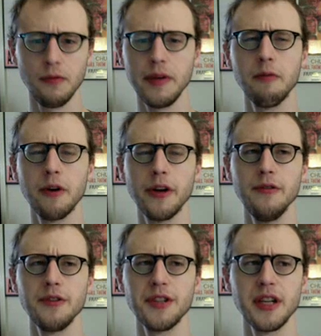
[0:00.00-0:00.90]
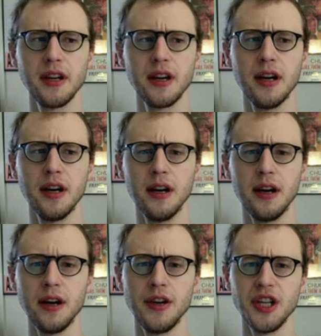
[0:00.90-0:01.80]
we were using uh,
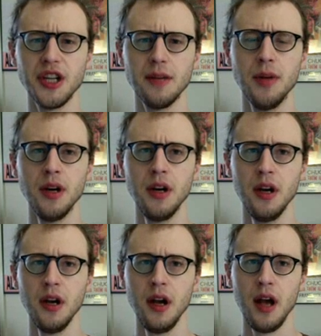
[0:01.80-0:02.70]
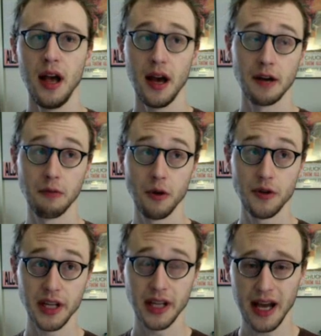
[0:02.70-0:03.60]
a jib and a
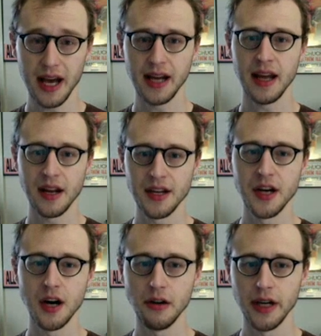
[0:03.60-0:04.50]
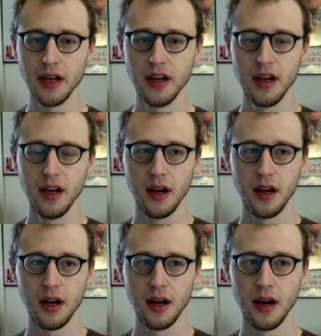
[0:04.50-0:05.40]
rotating head and a dolly
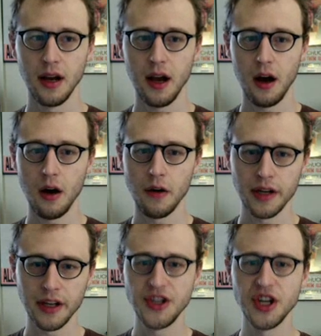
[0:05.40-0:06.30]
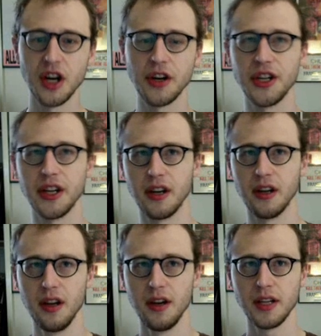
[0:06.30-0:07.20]
uh, all in
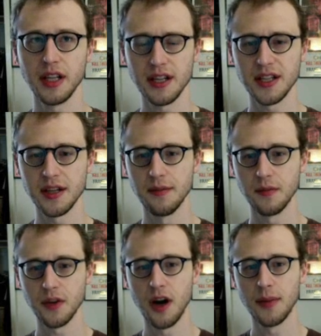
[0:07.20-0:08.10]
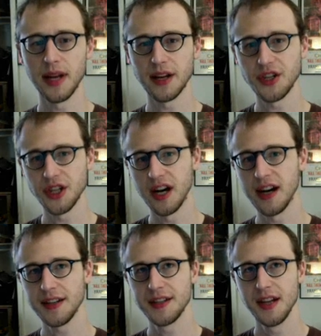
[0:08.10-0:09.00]
conjunction to get some complex
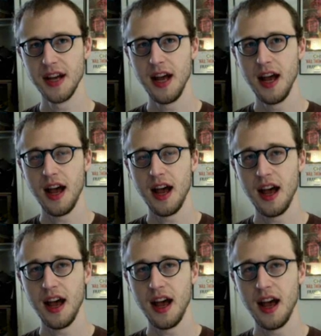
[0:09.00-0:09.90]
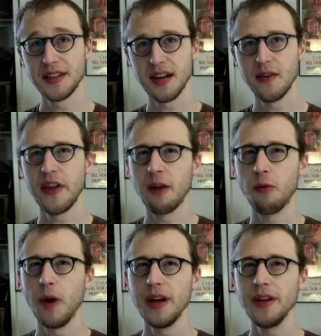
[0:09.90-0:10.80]
shots. And I discovered that
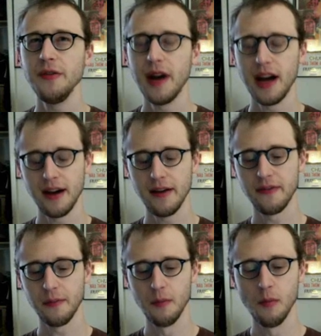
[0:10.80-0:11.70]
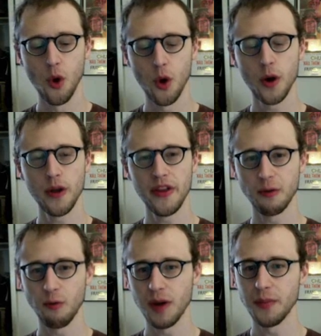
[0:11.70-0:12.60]
when you have more
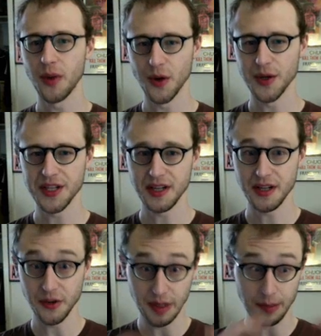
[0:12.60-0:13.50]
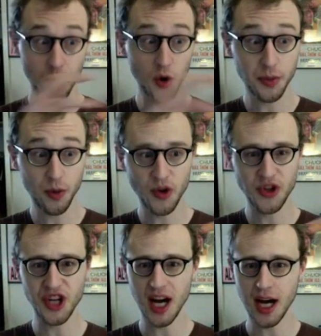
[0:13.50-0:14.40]
than one person doing multiple
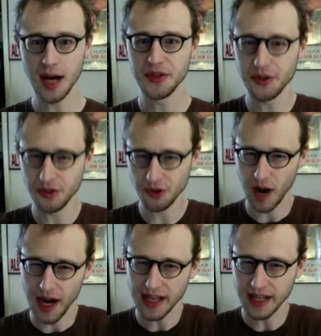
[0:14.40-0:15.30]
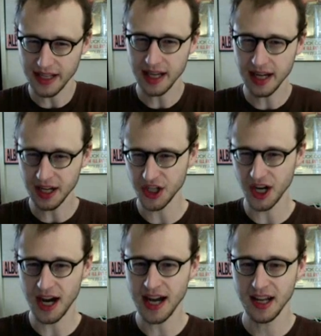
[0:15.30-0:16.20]
jobs to try and get a
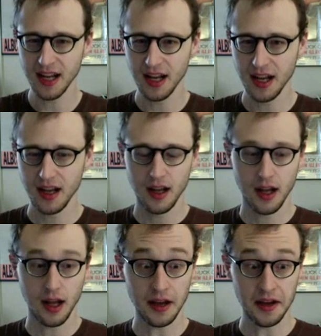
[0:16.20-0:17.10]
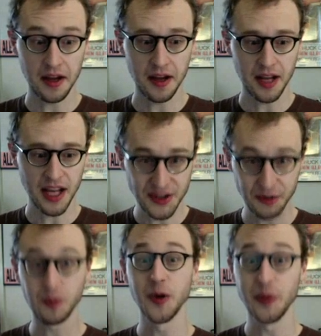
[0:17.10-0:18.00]
shot, uh, it's
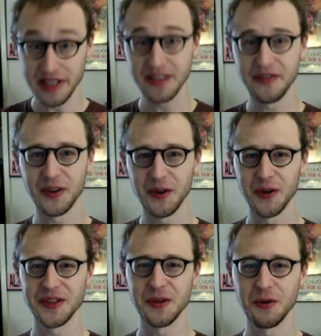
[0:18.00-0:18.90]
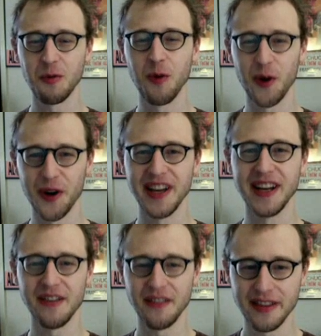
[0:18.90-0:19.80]
really difficult to
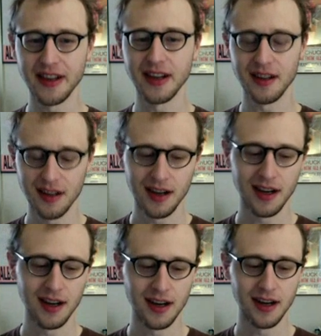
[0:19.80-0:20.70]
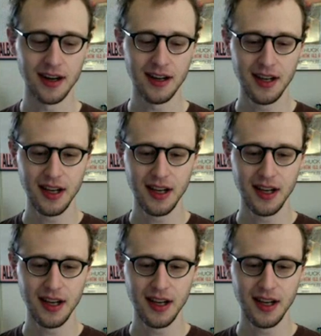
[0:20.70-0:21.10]
coordinate everything. Uh,